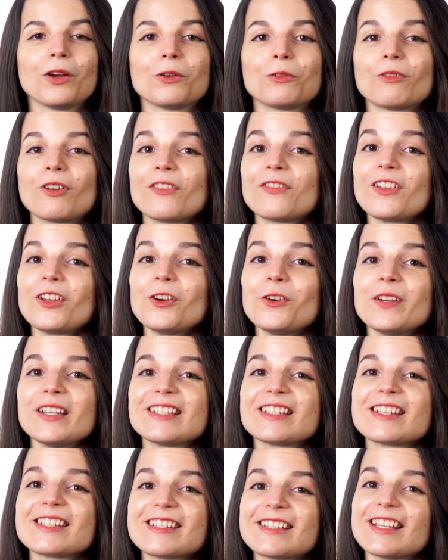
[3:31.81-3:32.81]
Review is
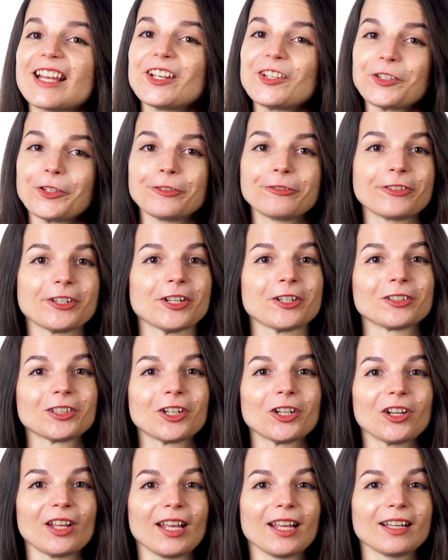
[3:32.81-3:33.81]
essential for your
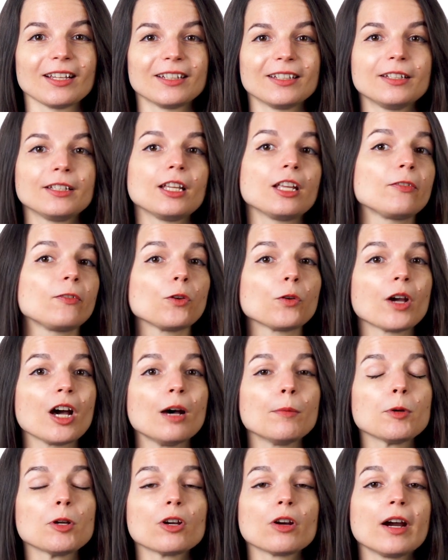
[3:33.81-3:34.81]
learning. If you
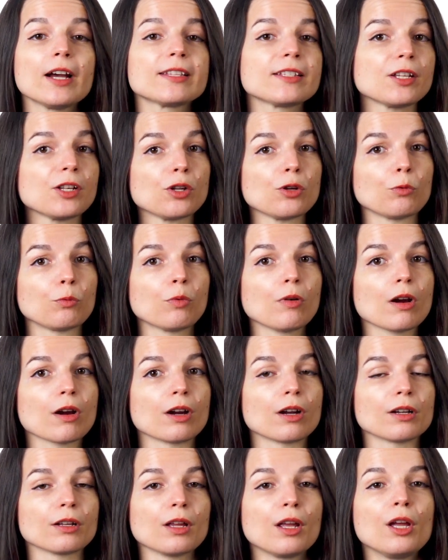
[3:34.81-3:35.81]
come across a new
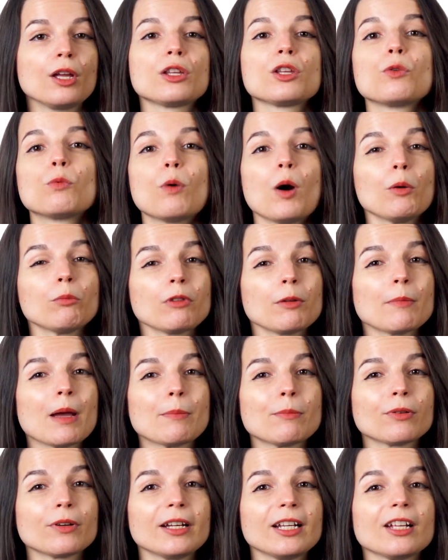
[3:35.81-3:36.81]
word, you won't
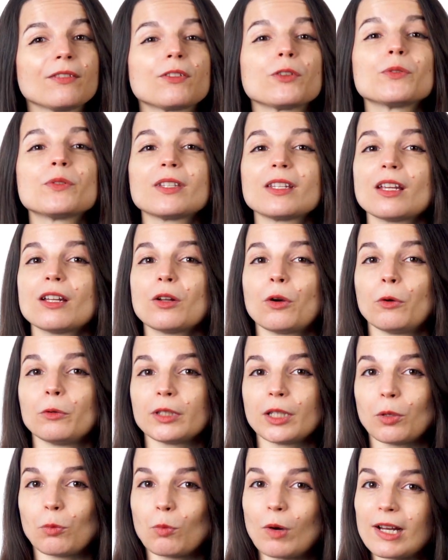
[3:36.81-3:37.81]
remember it if you see it
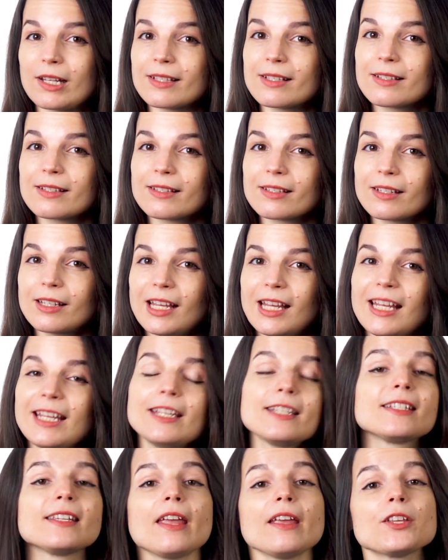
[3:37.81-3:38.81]
only once.
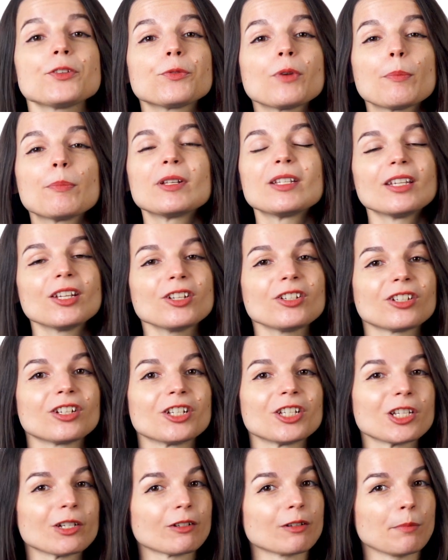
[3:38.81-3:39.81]
It takes
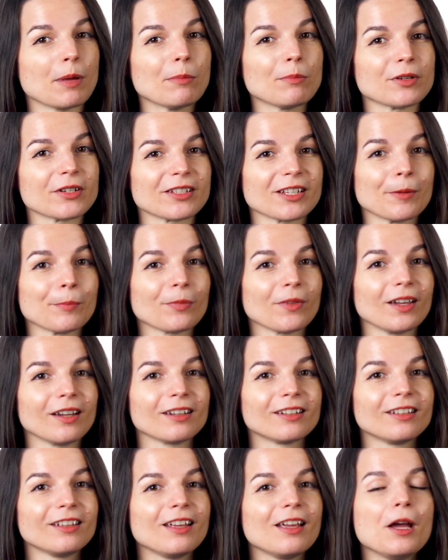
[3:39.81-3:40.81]
repetition to remember
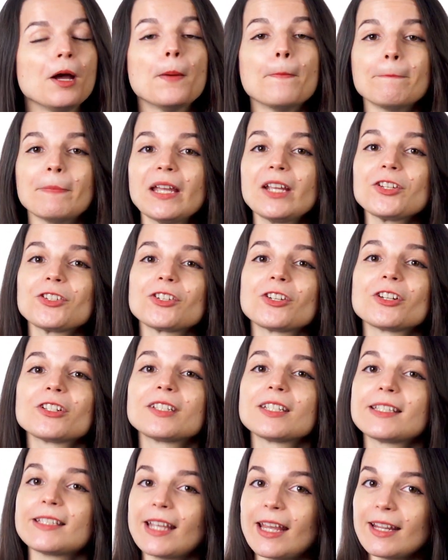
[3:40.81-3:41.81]
something. Make sure
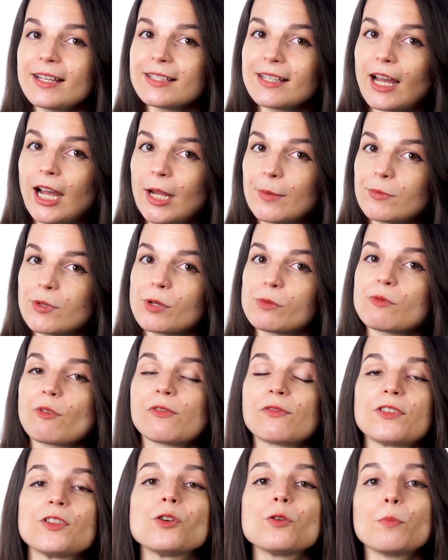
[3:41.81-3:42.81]
to take time to
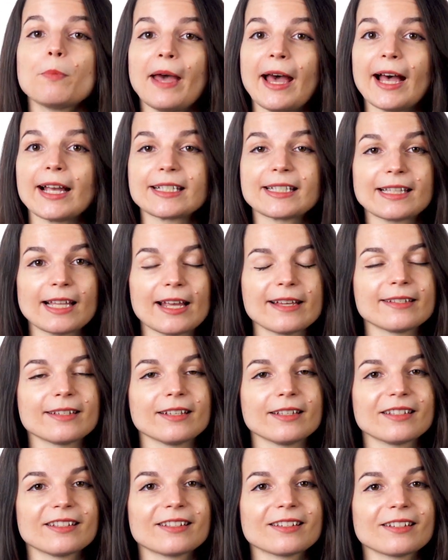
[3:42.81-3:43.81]
review past
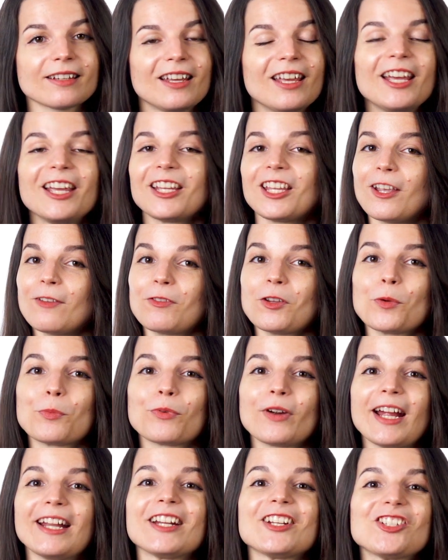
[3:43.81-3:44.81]
lessons. Give your
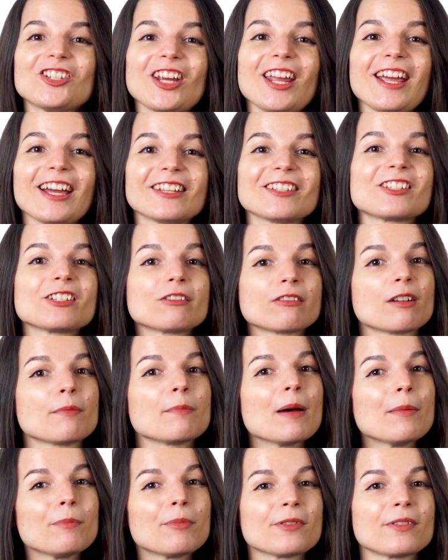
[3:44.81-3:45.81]
brain a chance to
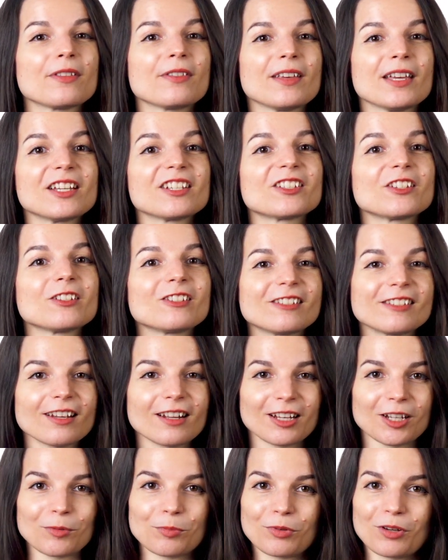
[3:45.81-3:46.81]
remember the things you
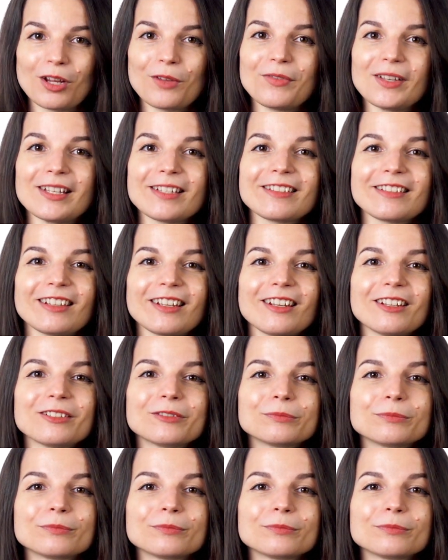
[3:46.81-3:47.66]
studied previously.